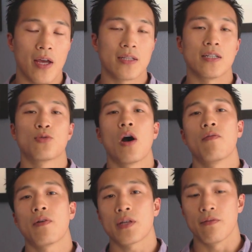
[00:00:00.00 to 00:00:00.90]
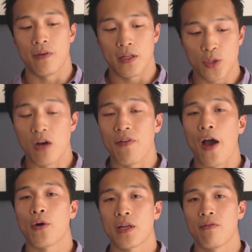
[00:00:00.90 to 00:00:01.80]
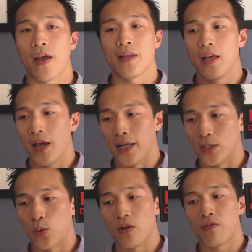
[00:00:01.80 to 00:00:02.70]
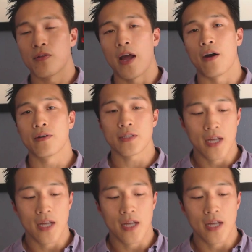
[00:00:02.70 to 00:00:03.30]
a 12-hour event, and a 24 hours.